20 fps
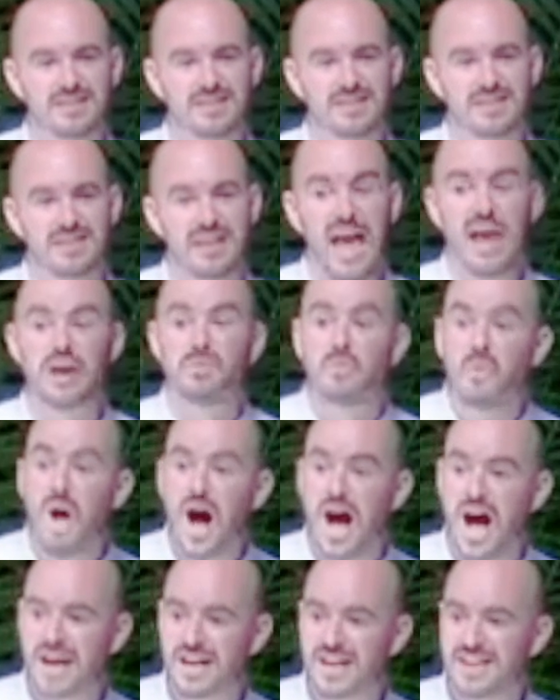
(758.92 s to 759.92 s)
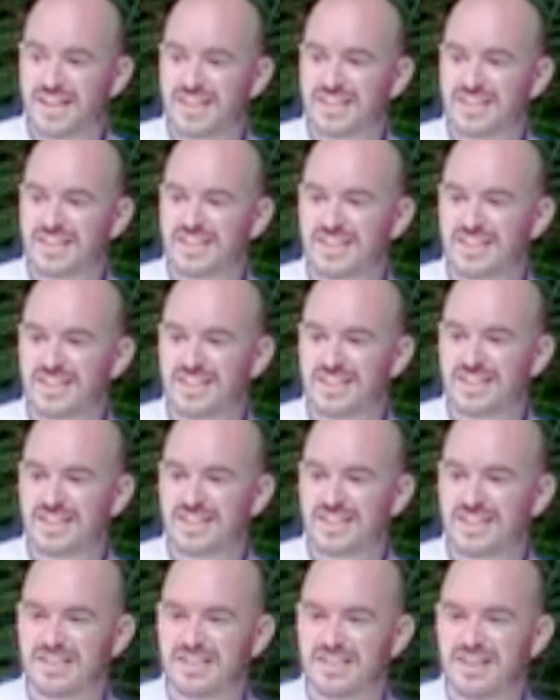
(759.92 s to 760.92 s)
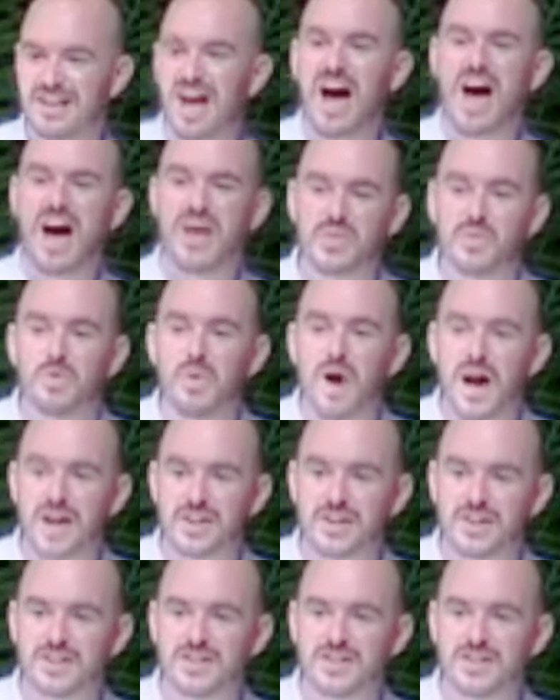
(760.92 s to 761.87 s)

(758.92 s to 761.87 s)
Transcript: and walk on the water.